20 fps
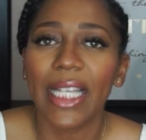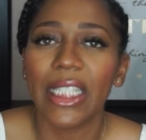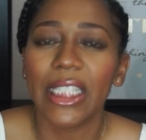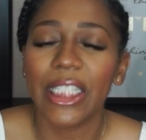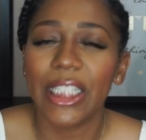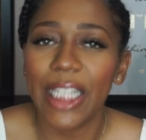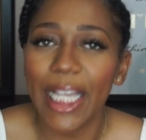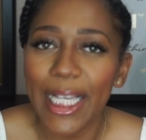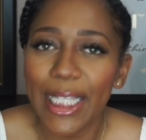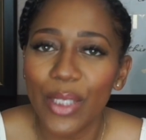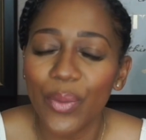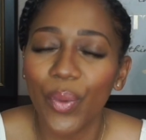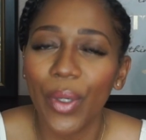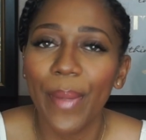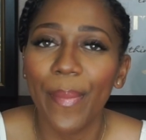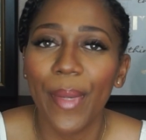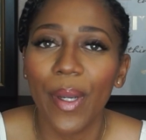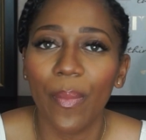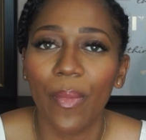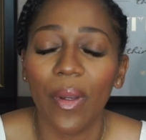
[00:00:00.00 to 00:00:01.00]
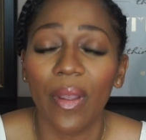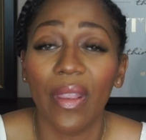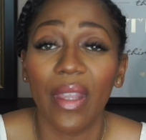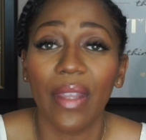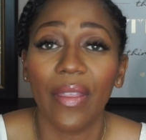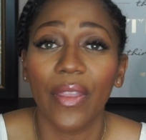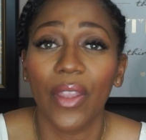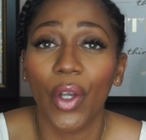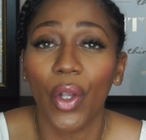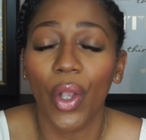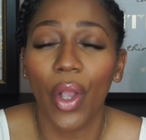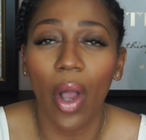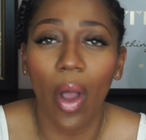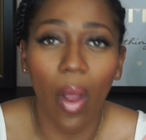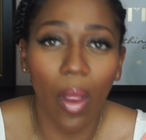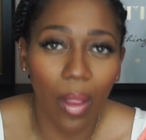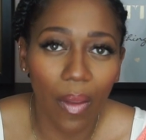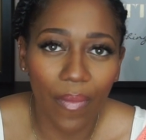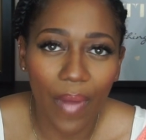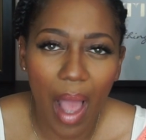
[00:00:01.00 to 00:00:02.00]
Just remember that the
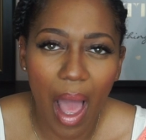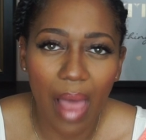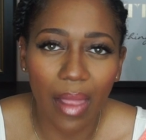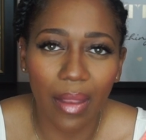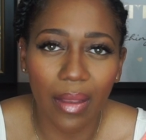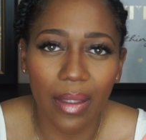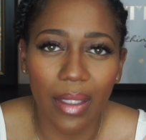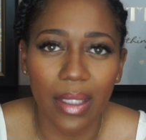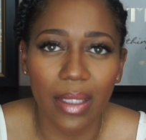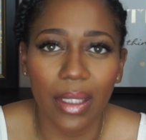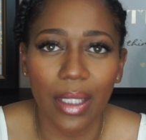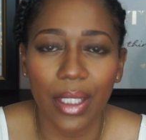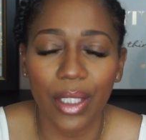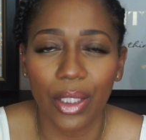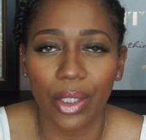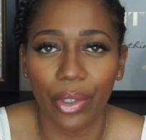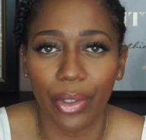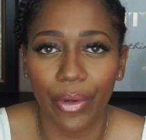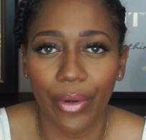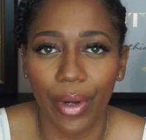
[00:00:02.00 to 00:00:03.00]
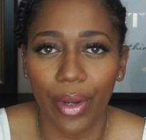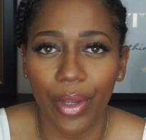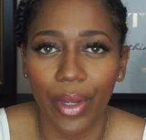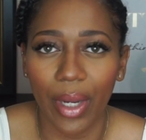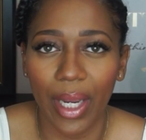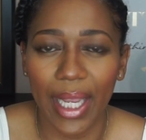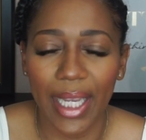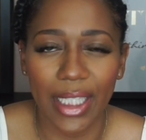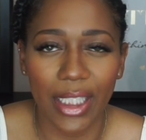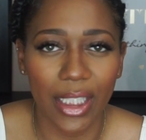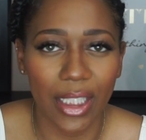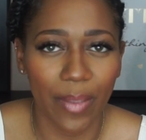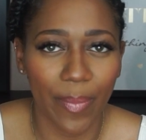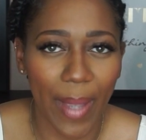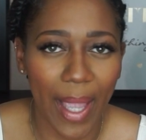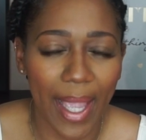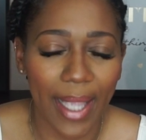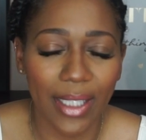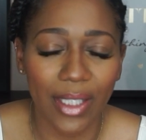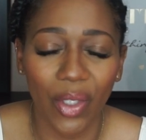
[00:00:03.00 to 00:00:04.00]
goal of all of this is to grow your edges back.